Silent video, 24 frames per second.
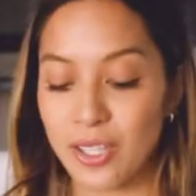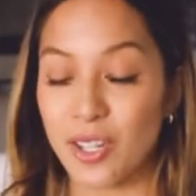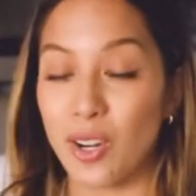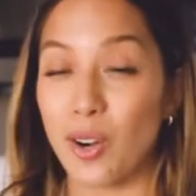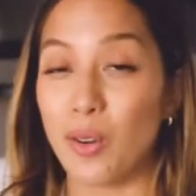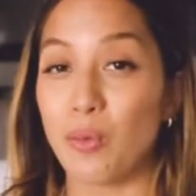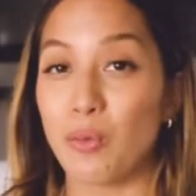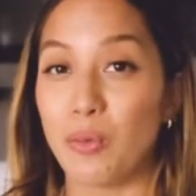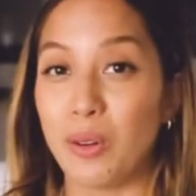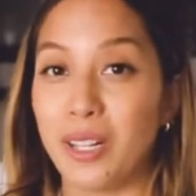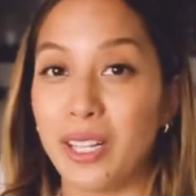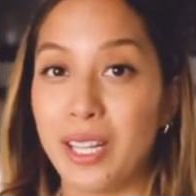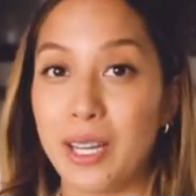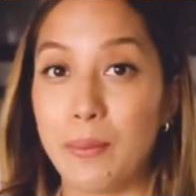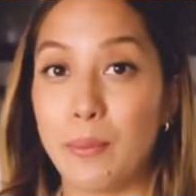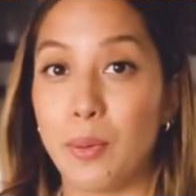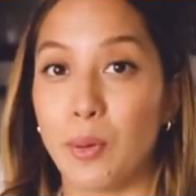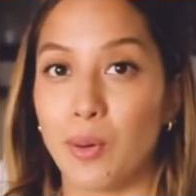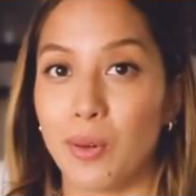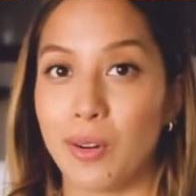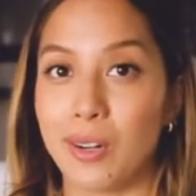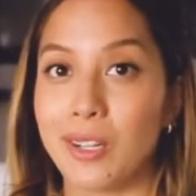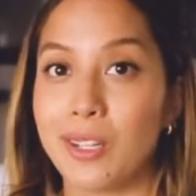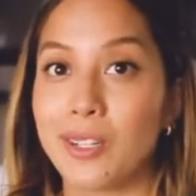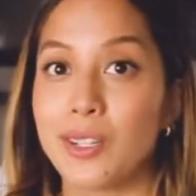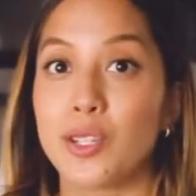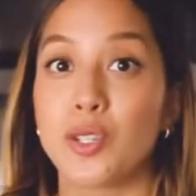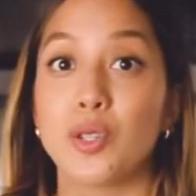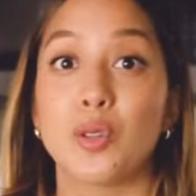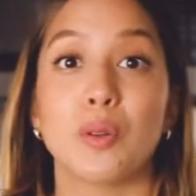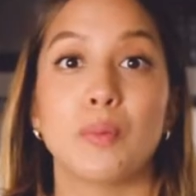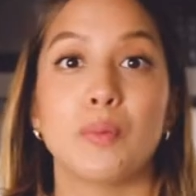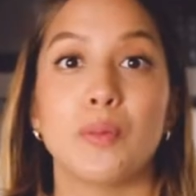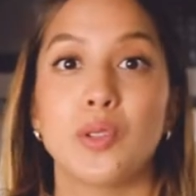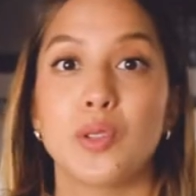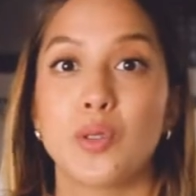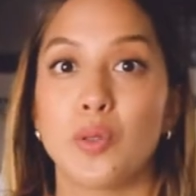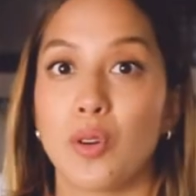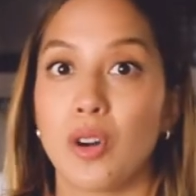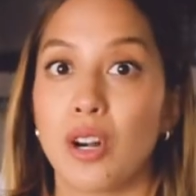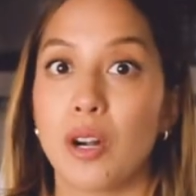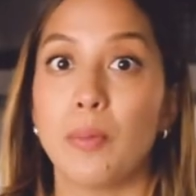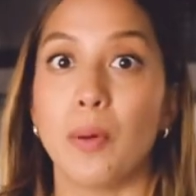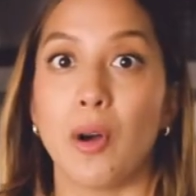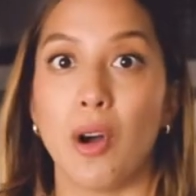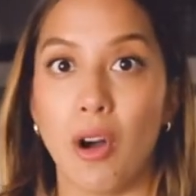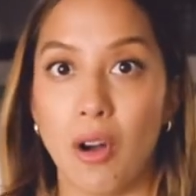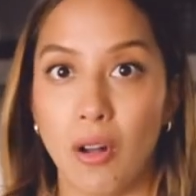are really important to
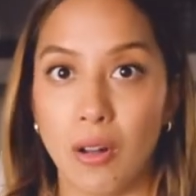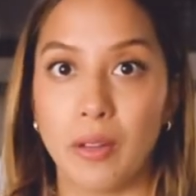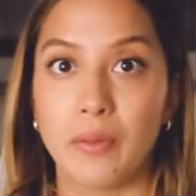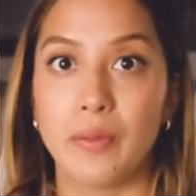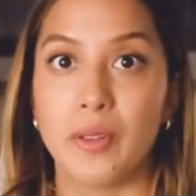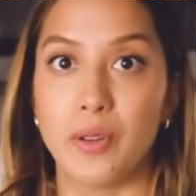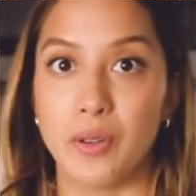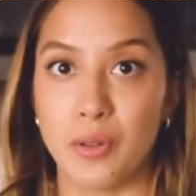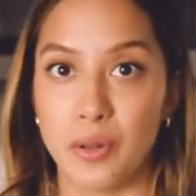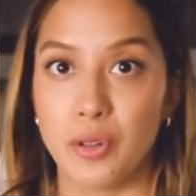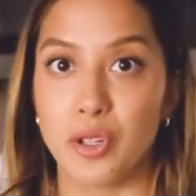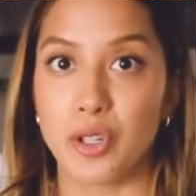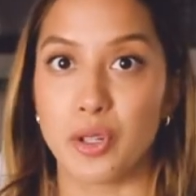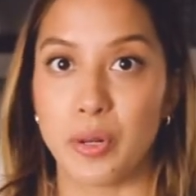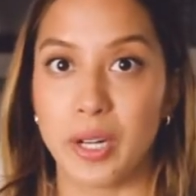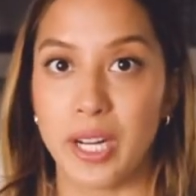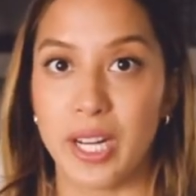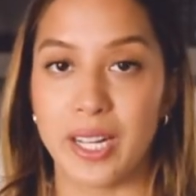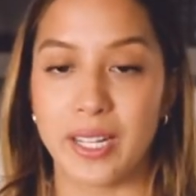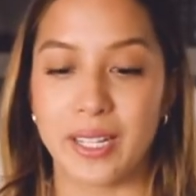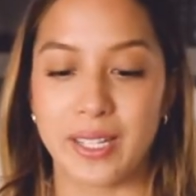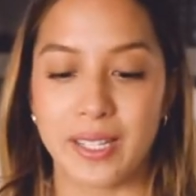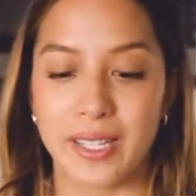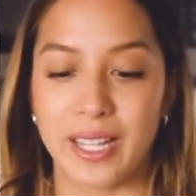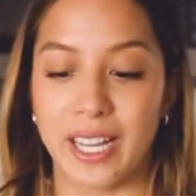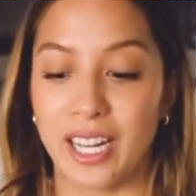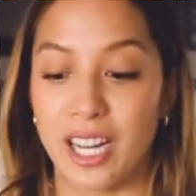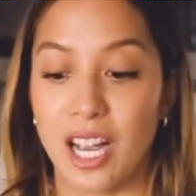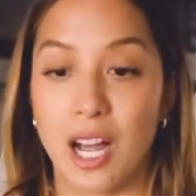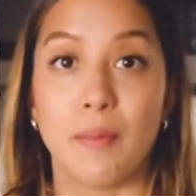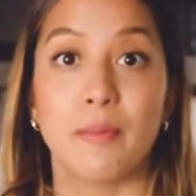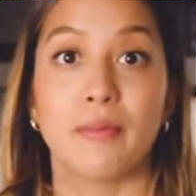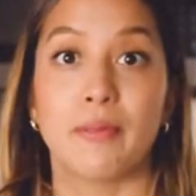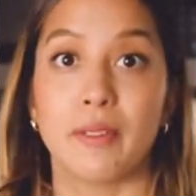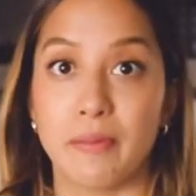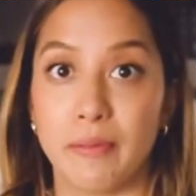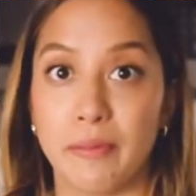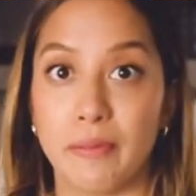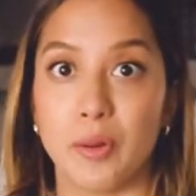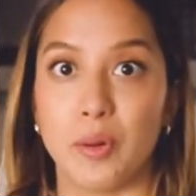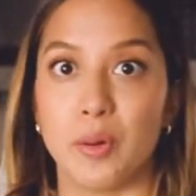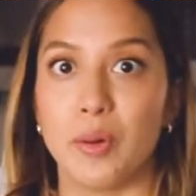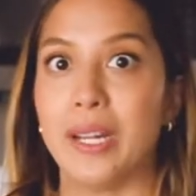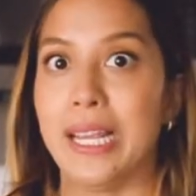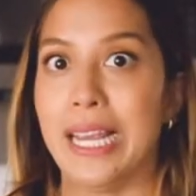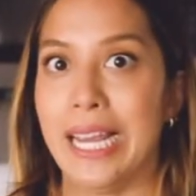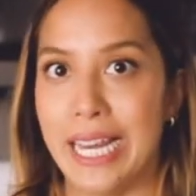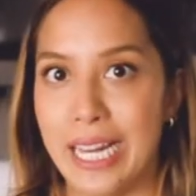absorb all of the nutrients that come from
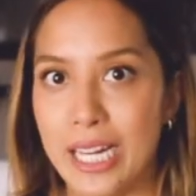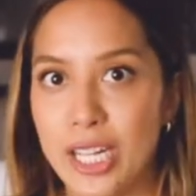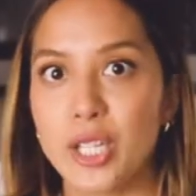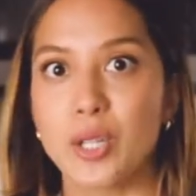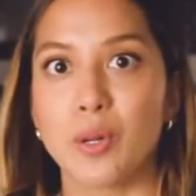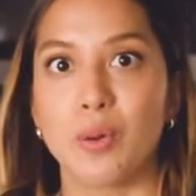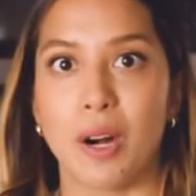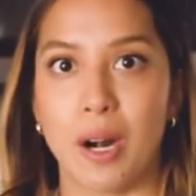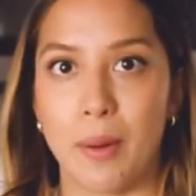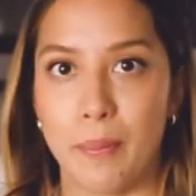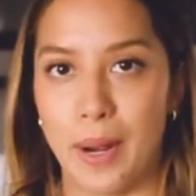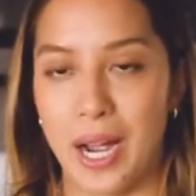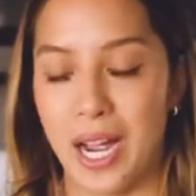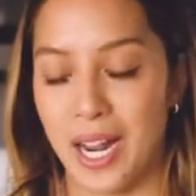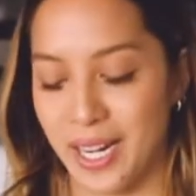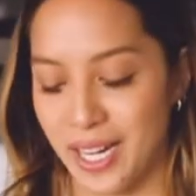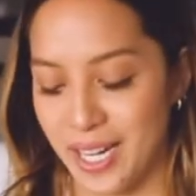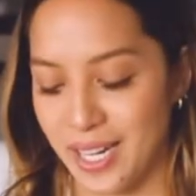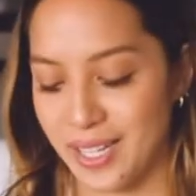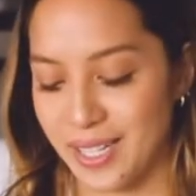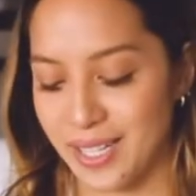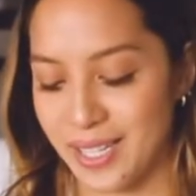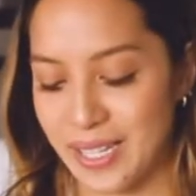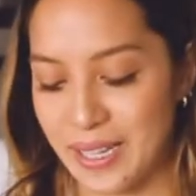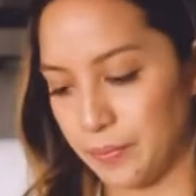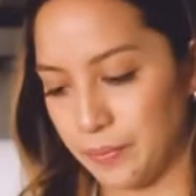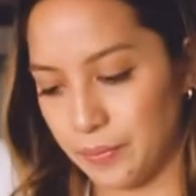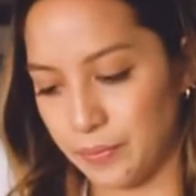food into our bodies.